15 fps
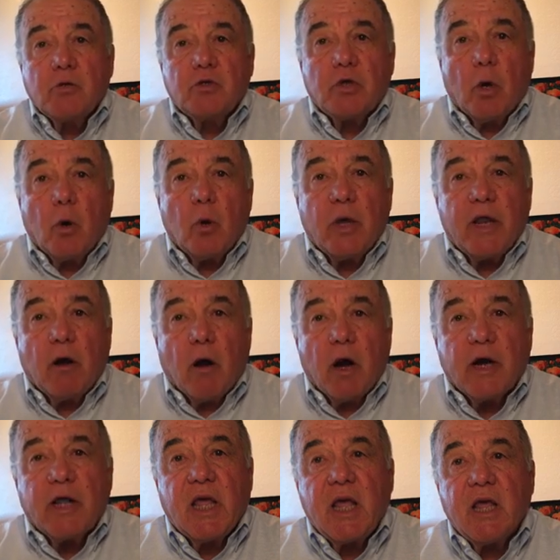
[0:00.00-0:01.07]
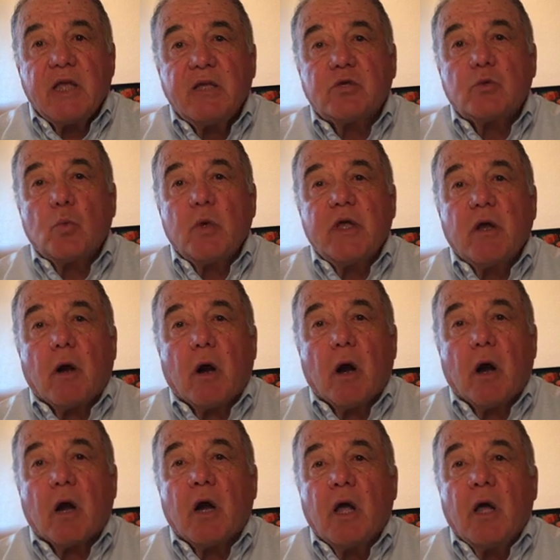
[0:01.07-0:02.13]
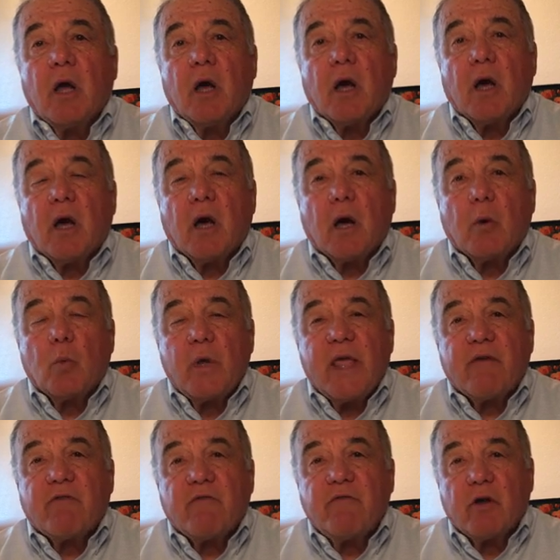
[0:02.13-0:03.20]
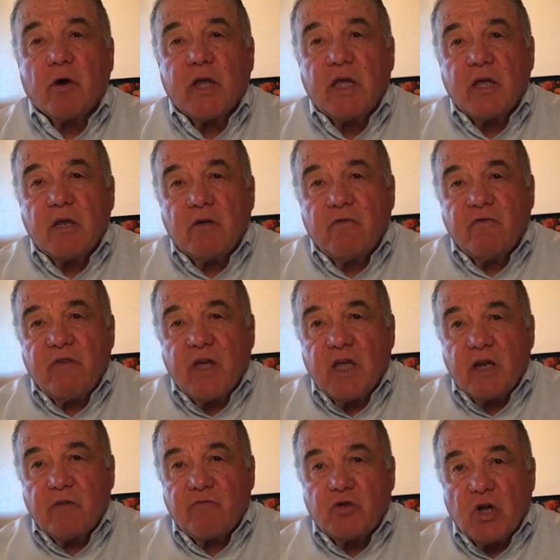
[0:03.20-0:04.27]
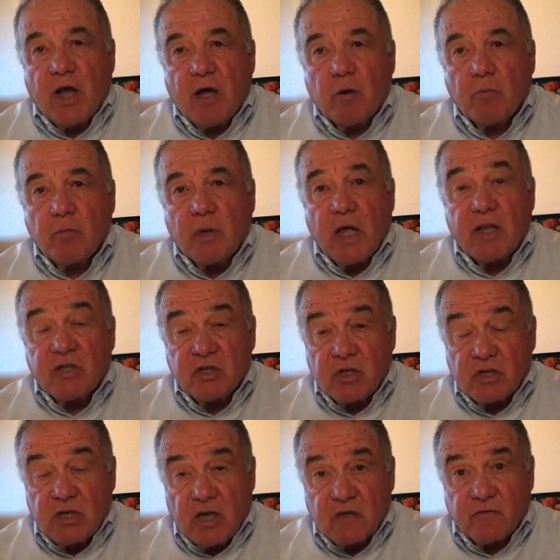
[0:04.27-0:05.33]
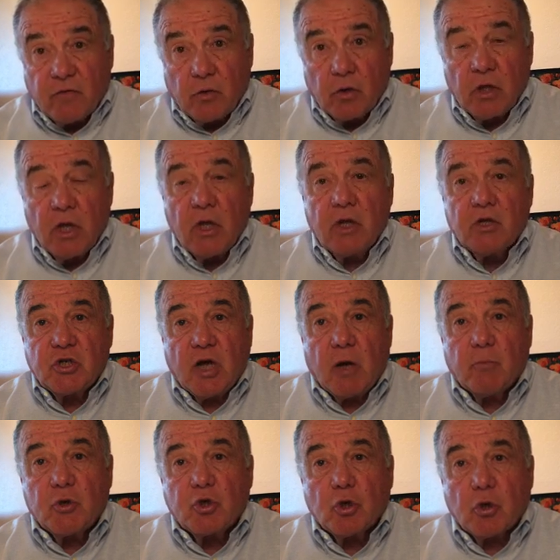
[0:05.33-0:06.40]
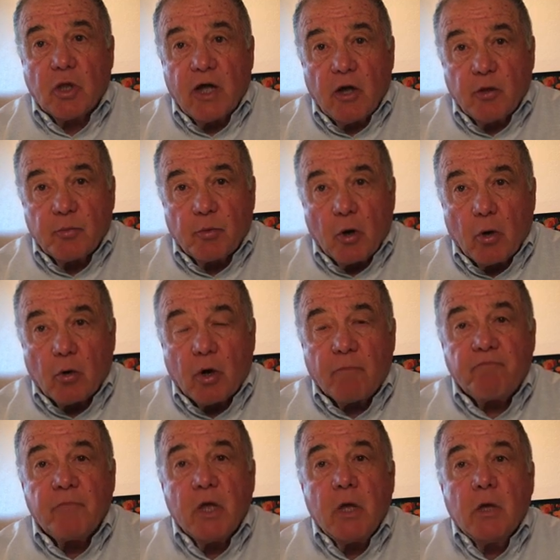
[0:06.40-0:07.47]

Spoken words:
So in our case, we have a very innovative and successful child maternal health program.